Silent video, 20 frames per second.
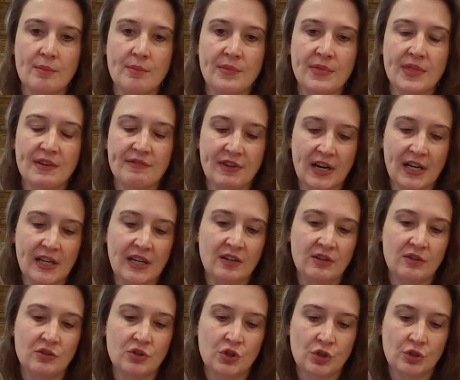the
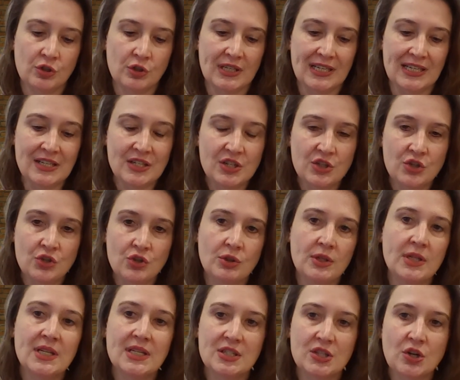financial
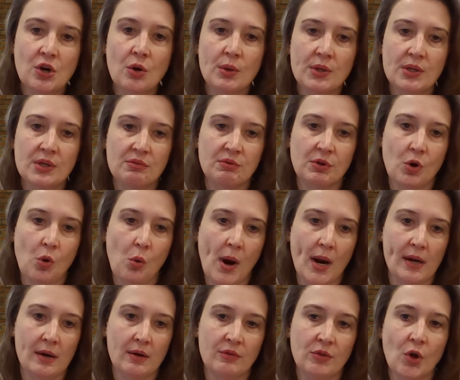industry is going to
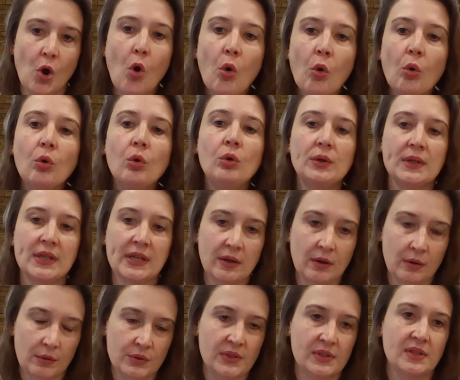require the whole
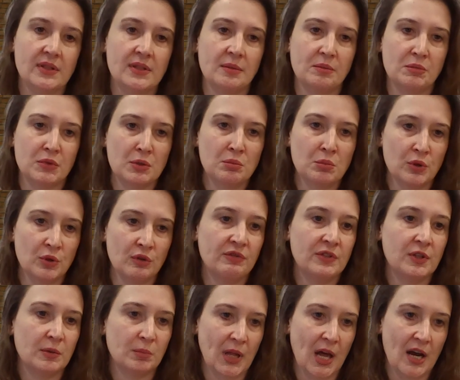ecosystem to move
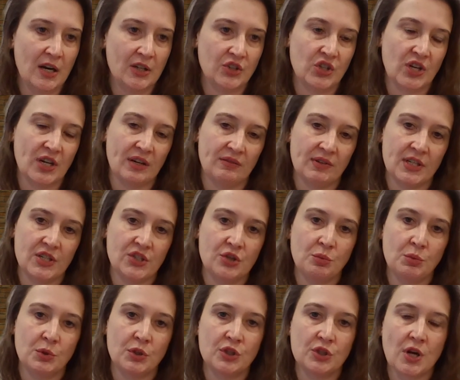to blockchain, right? So
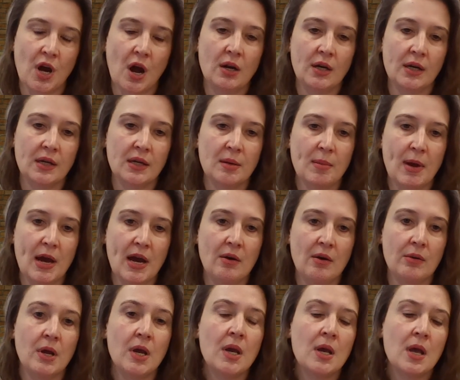when you're talking
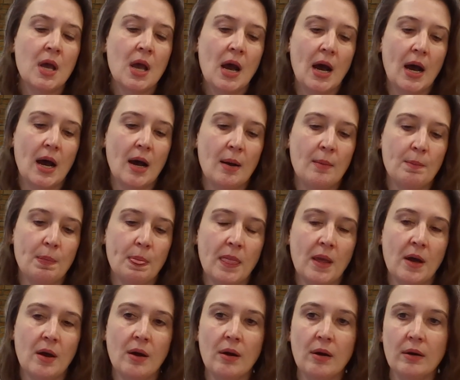about
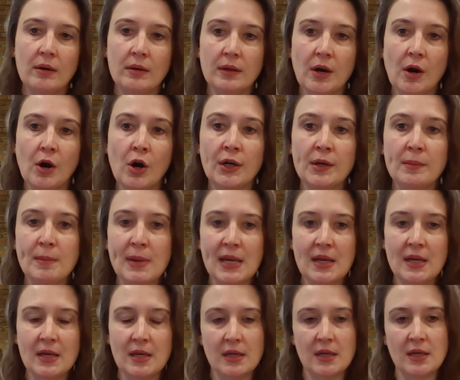
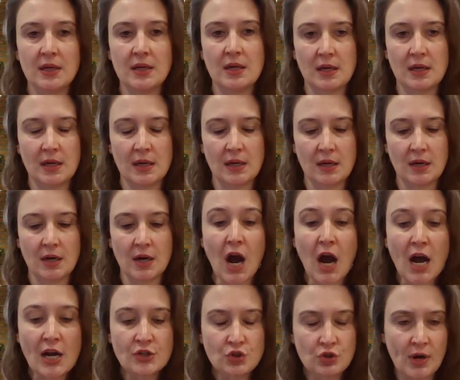automated
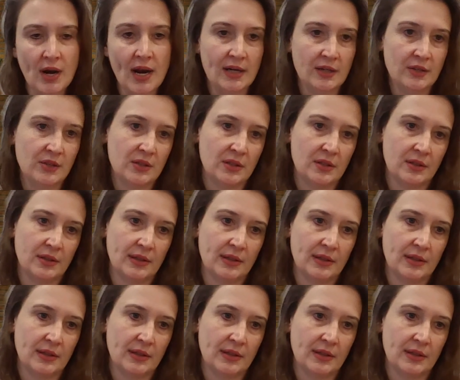contract